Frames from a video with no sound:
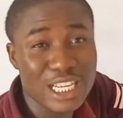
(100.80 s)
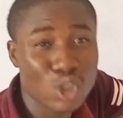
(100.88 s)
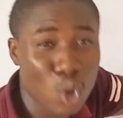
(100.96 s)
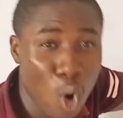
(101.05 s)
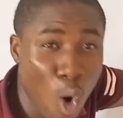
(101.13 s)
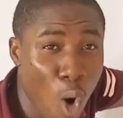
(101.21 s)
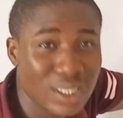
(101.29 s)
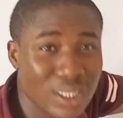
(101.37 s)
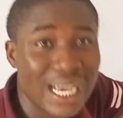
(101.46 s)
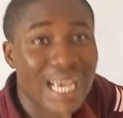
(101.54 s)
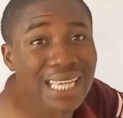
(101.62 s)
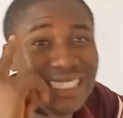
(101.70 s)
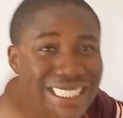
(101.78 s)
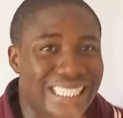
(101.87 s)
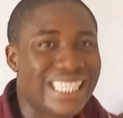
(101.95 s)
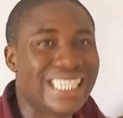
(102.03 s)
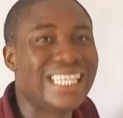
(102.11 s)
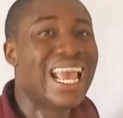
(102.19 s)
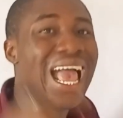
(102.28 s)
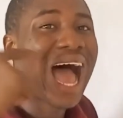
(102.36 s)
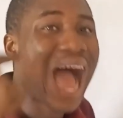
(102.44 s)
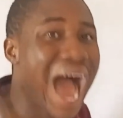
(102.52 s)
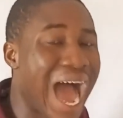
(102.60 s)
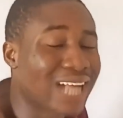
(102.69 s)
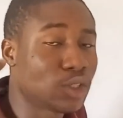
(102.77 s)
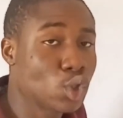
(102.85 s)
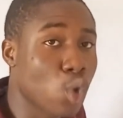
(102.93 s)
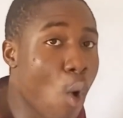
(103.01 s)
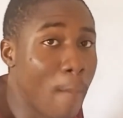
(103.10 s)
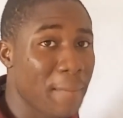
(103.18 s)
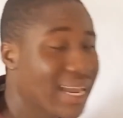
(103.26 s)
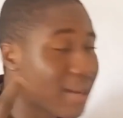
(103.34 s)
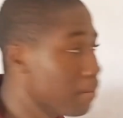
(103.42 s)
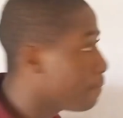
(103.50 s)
is called the atomic